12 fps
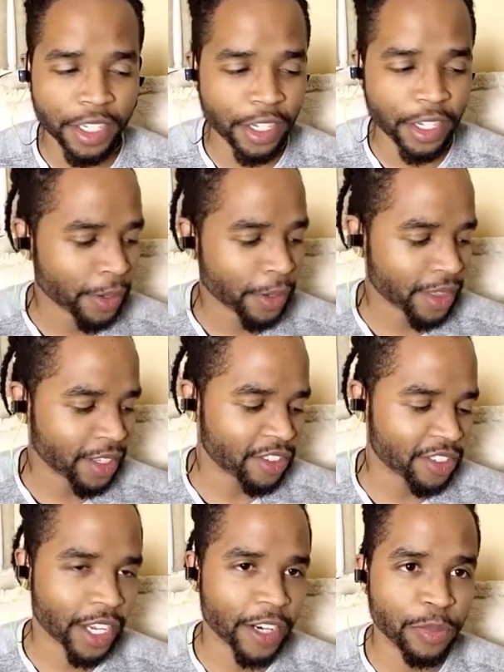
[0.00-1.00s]
I think
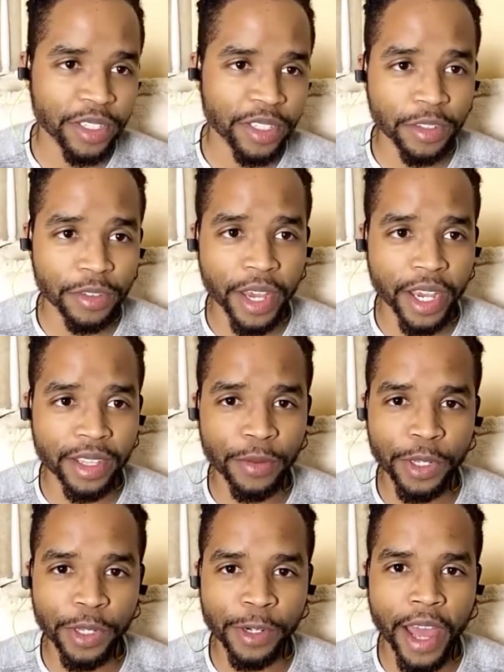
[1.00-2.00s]
just kind of speaks to the fact that
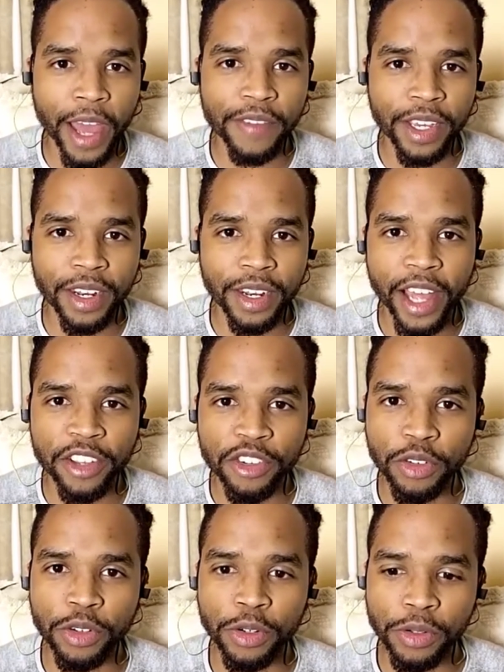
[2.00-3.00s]
we don't have like a
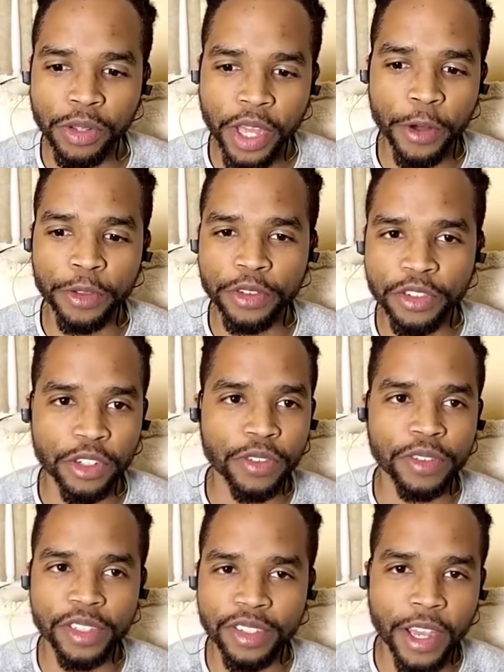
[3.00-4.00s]
national health
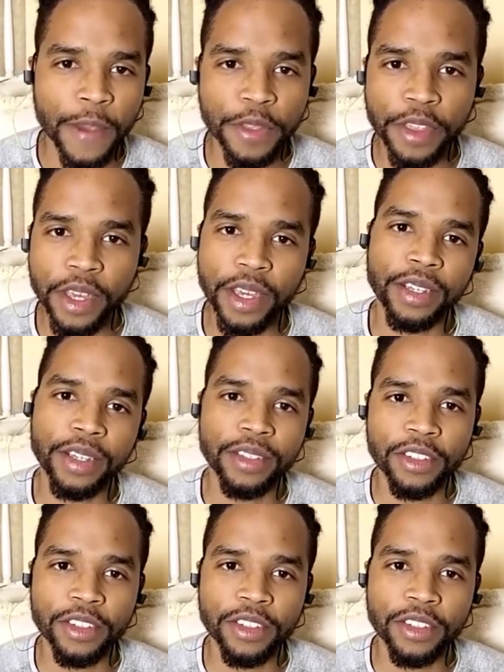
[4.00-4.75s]
service type thing.